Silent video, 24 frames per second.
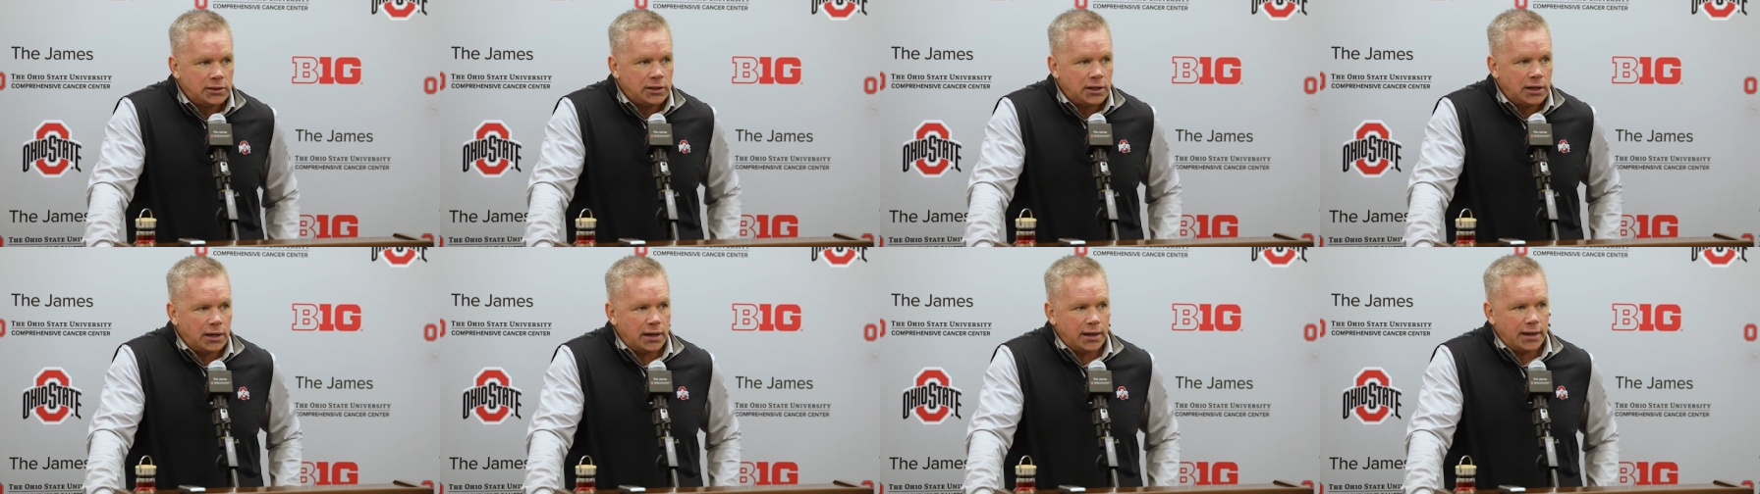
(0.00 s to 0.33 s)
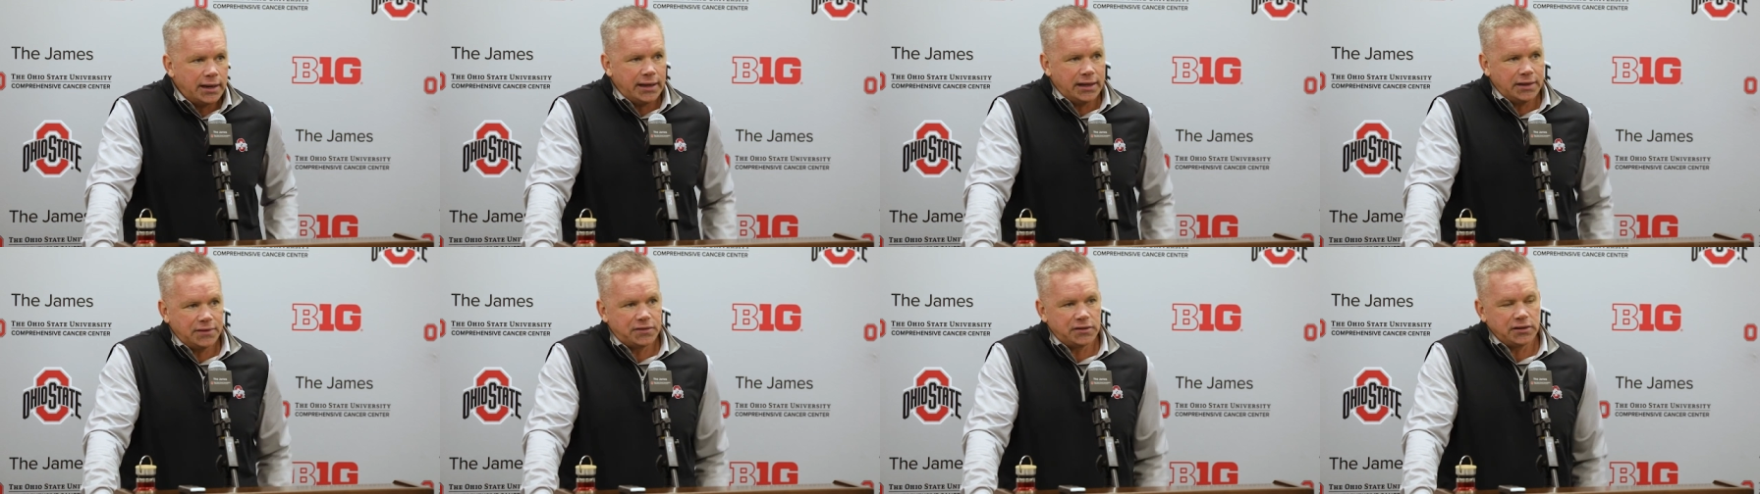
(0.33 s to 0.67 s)
uh,
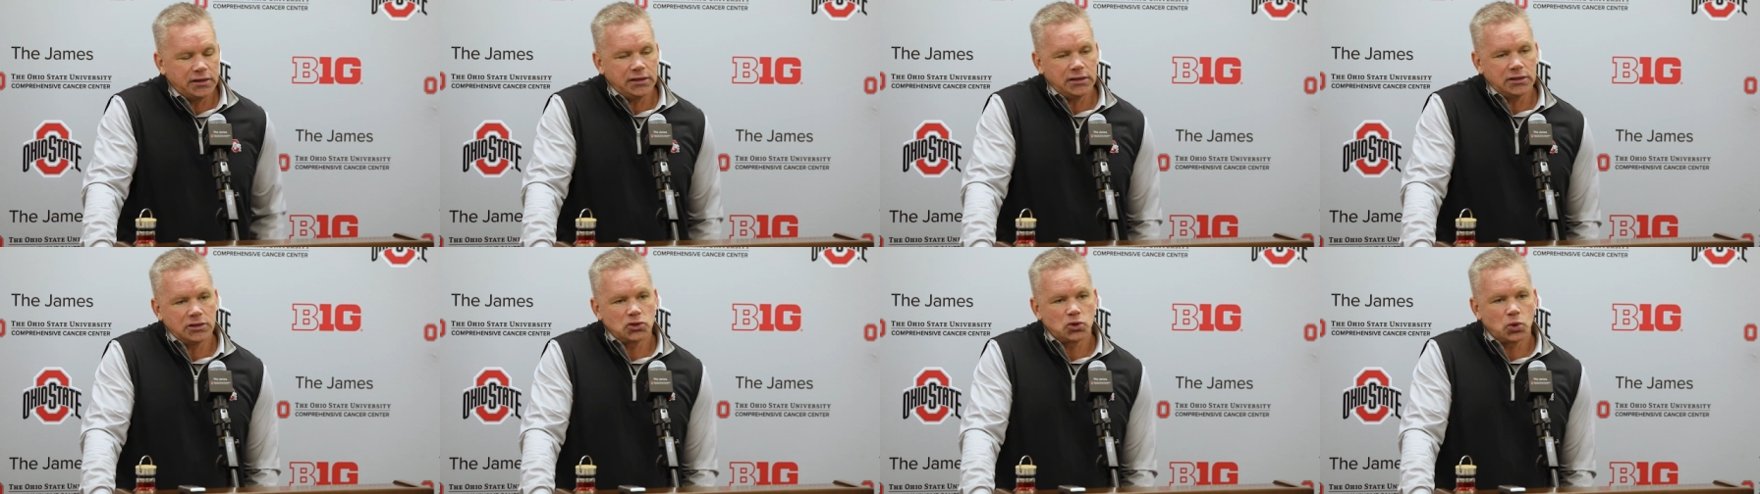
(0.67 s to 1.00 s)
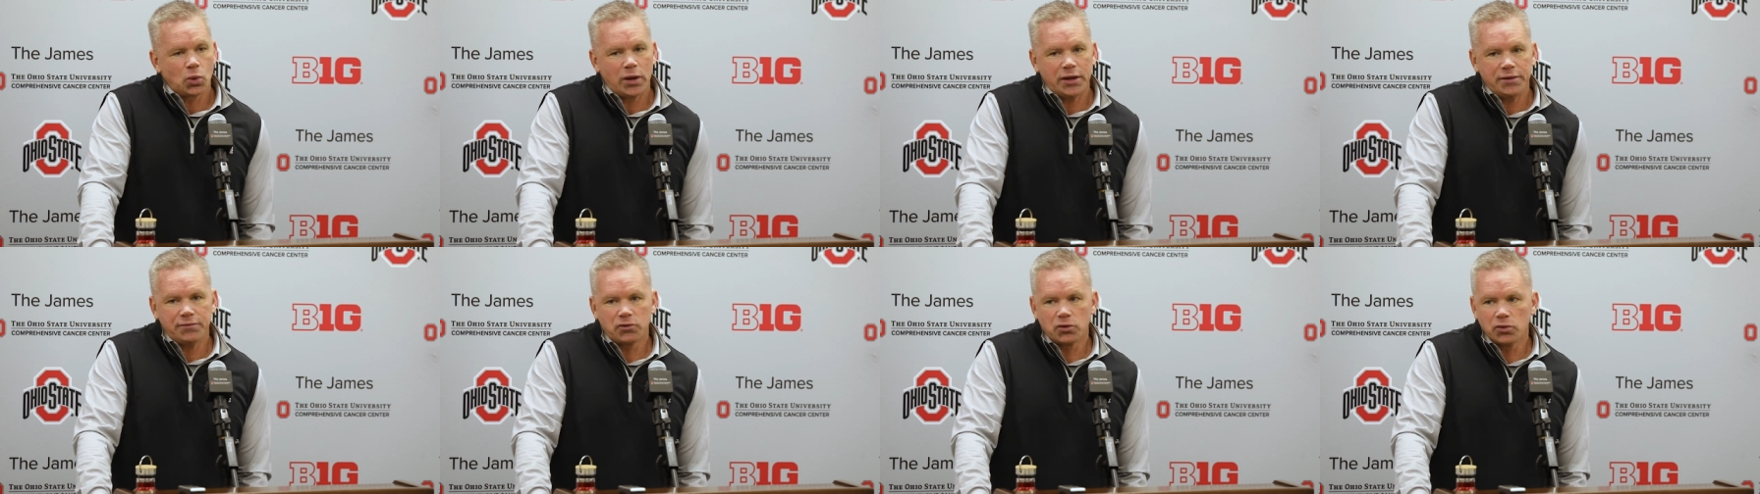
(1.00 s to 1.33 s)
Anthony and his
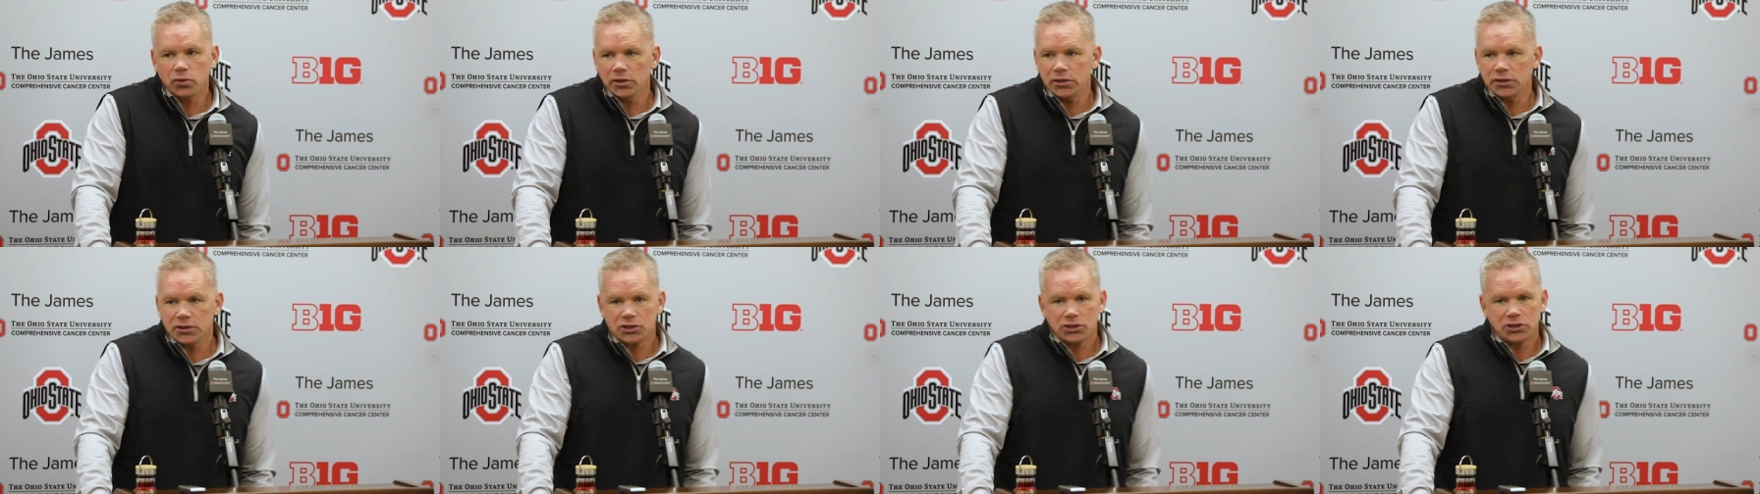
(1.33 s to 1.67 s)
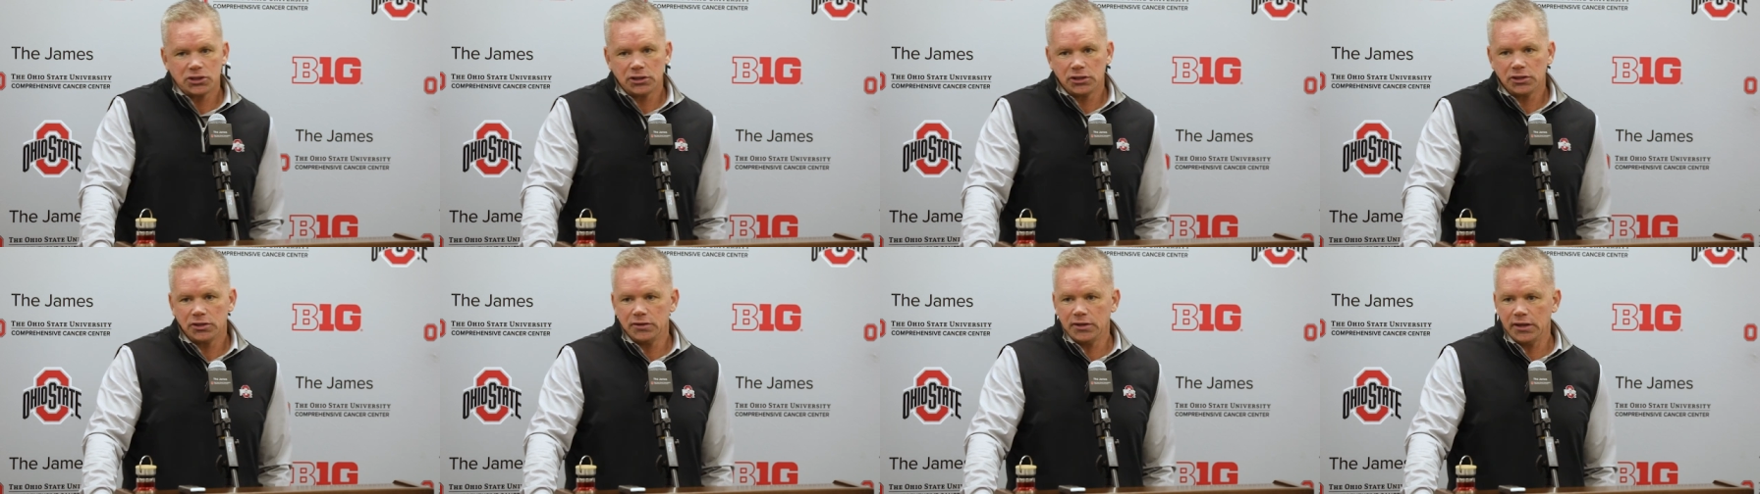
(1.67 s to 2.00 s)
wife, Chris,